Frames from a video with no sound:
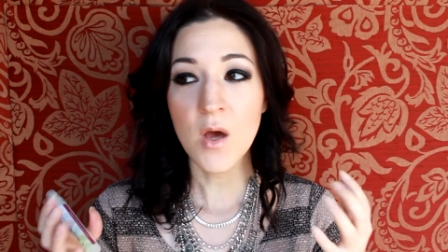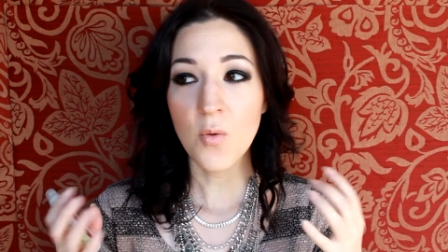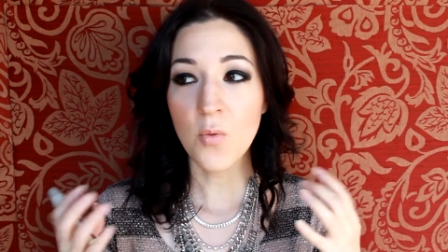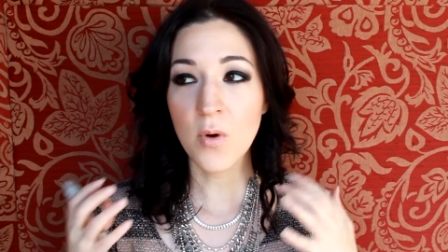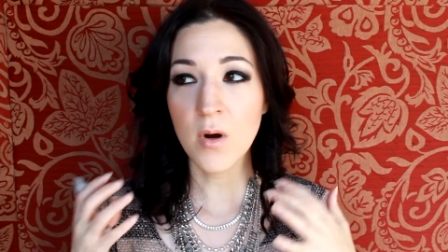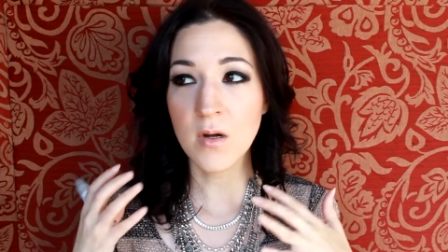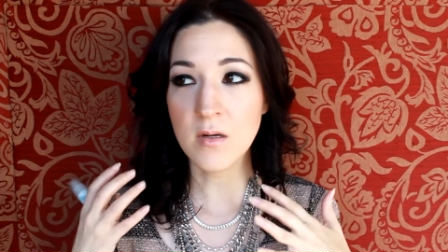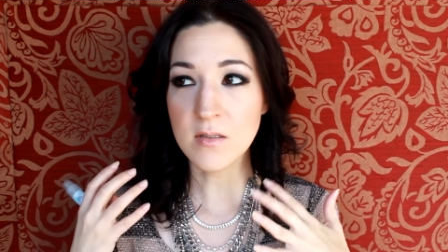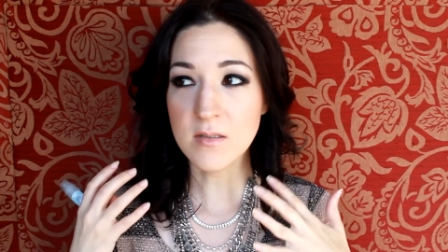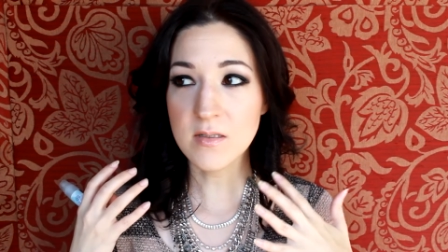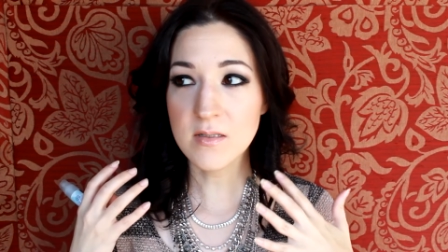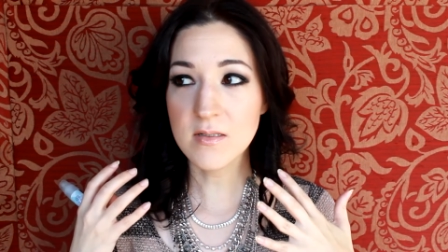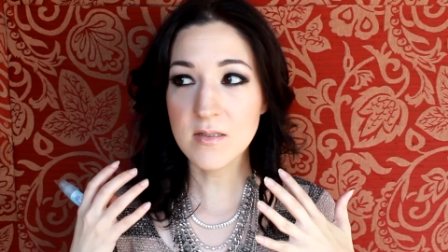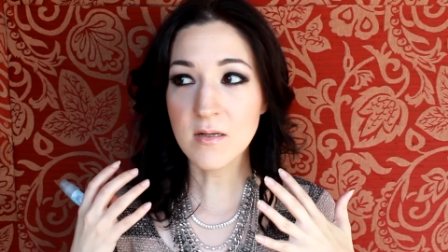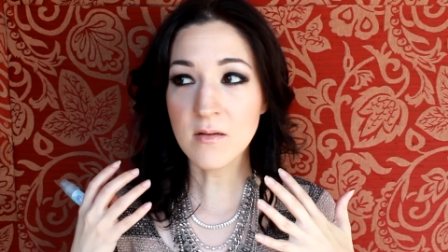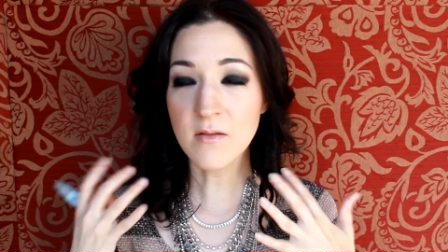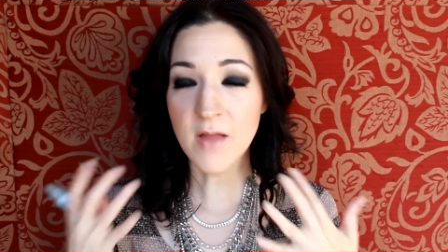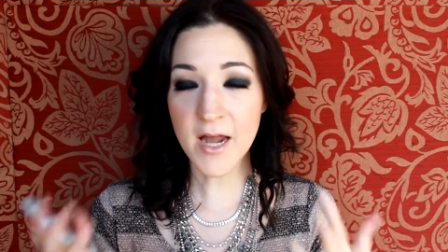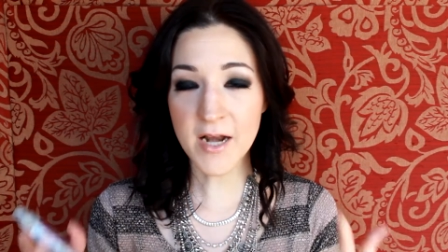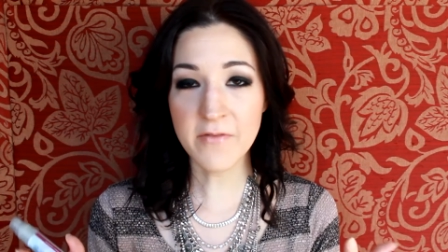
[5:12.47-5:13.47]
where
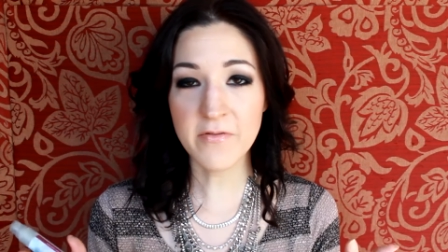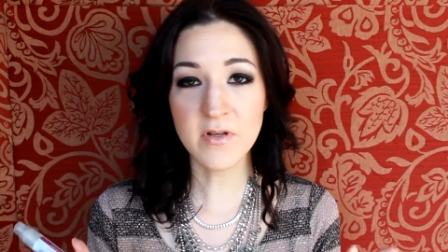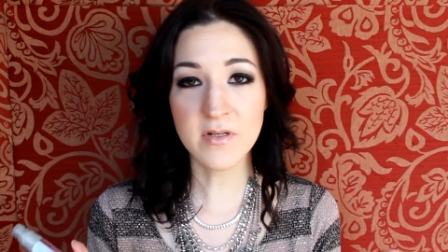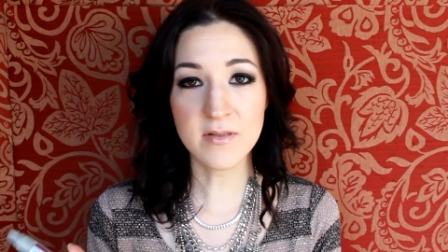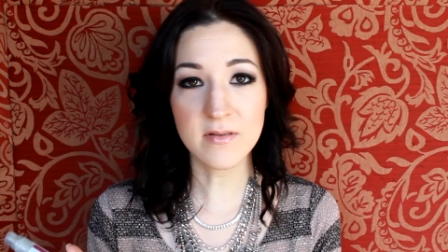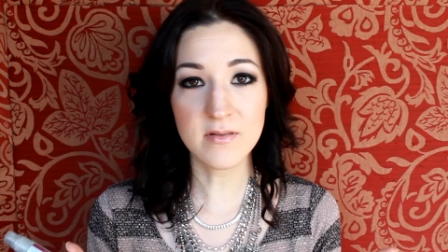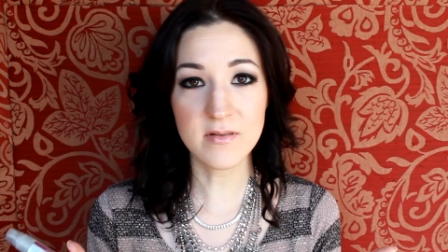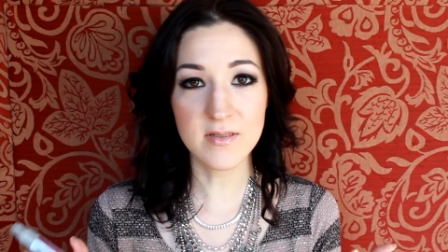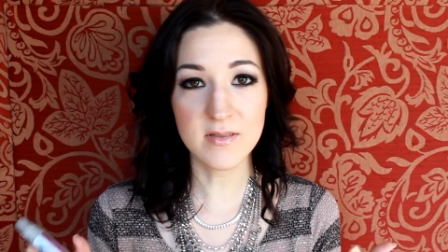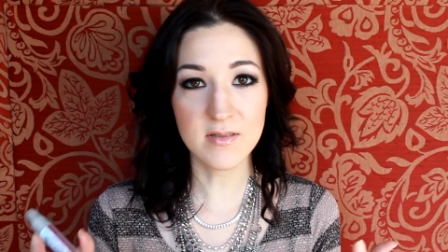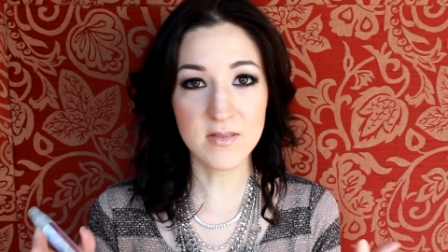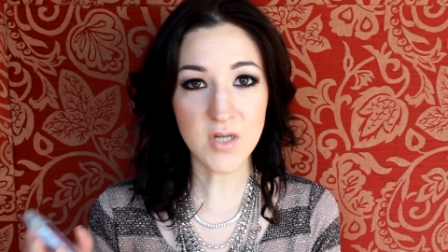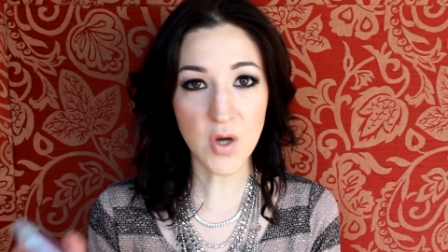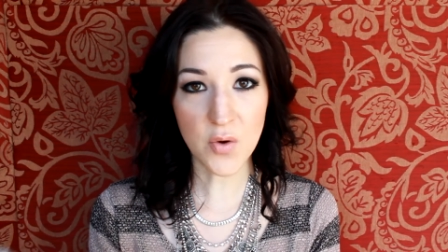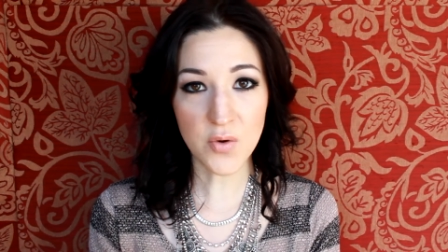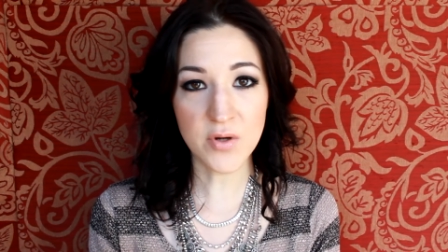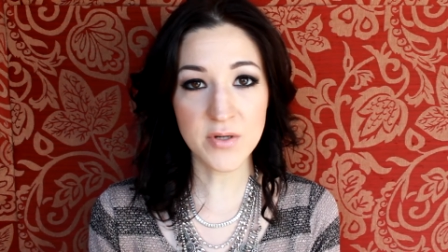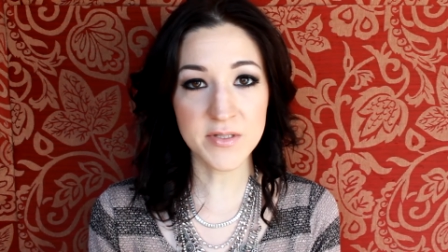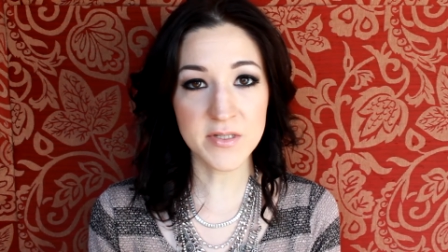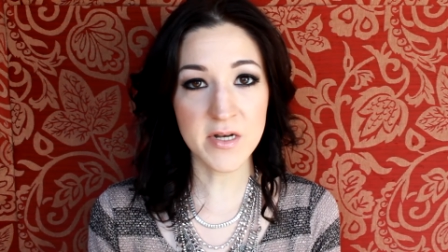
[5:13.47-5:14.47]
a lot of the
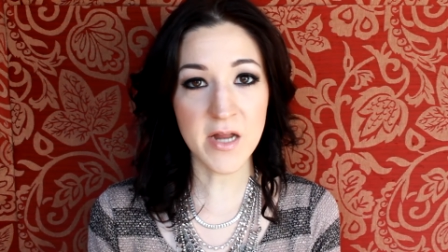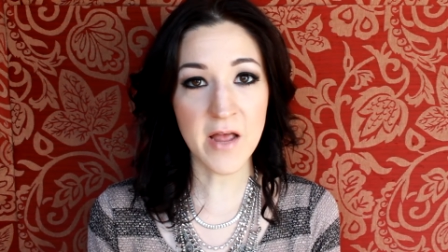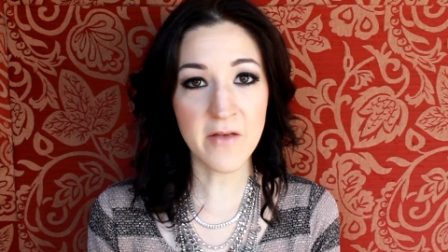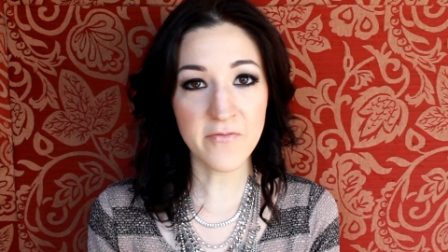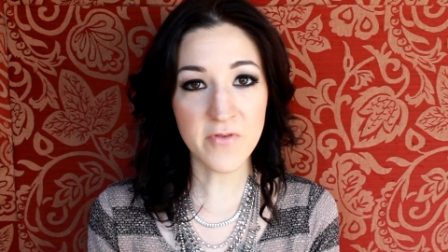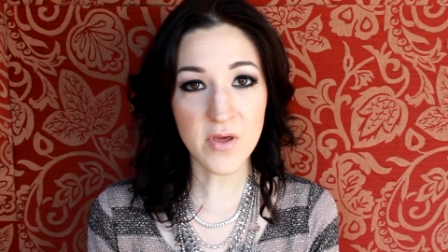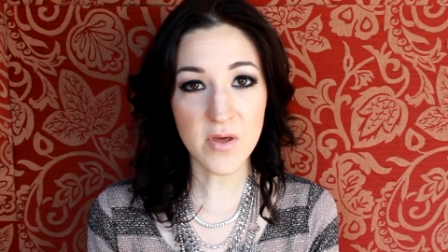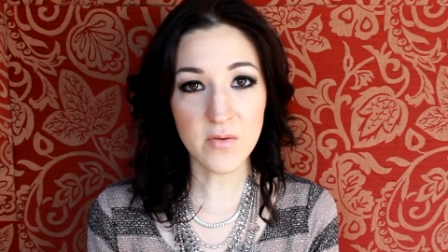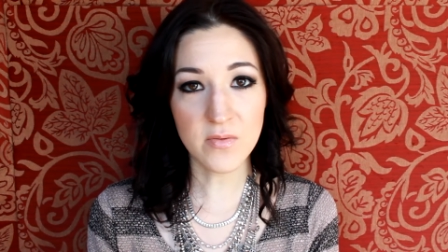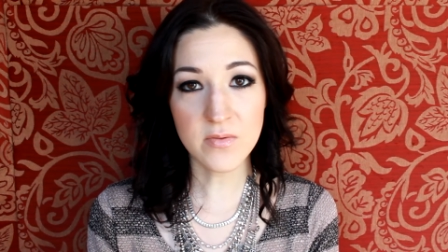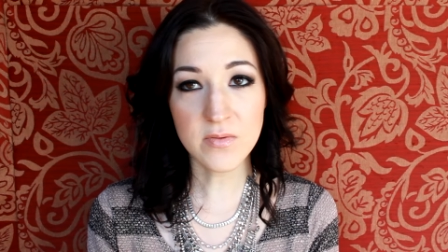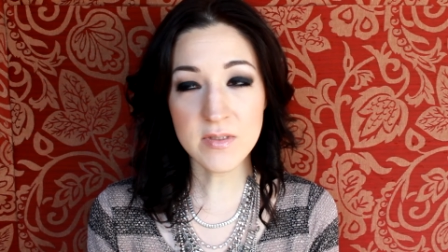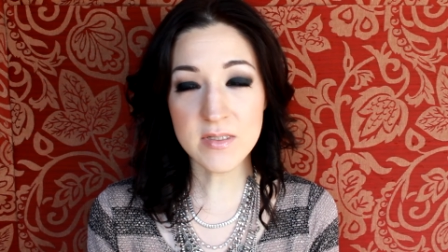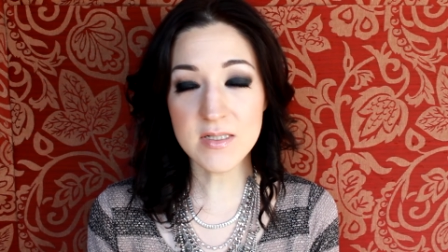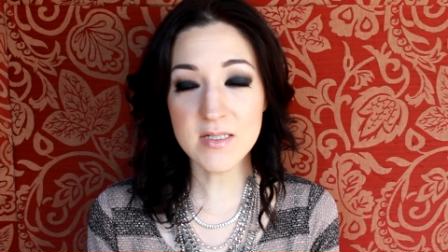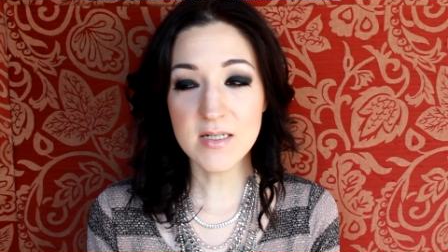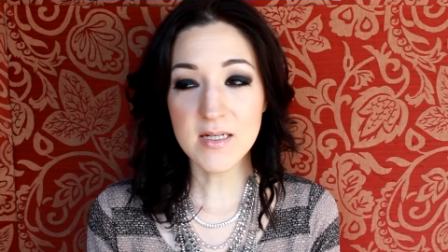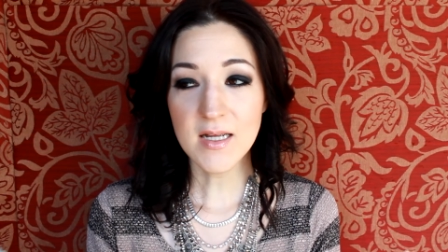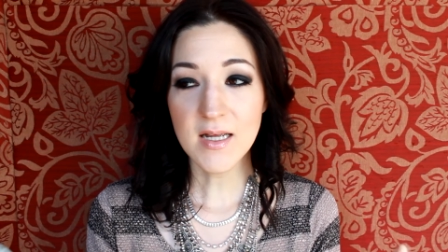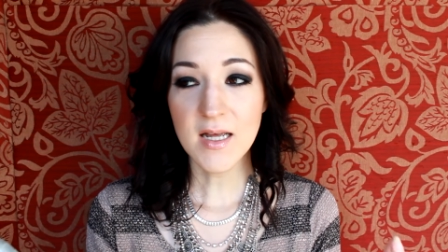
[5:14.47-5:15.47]
toners that I've
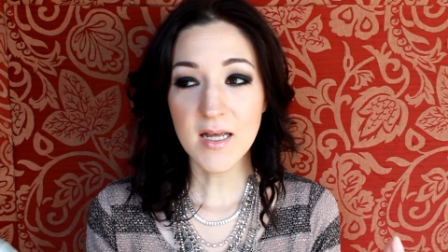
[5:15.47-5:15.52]
used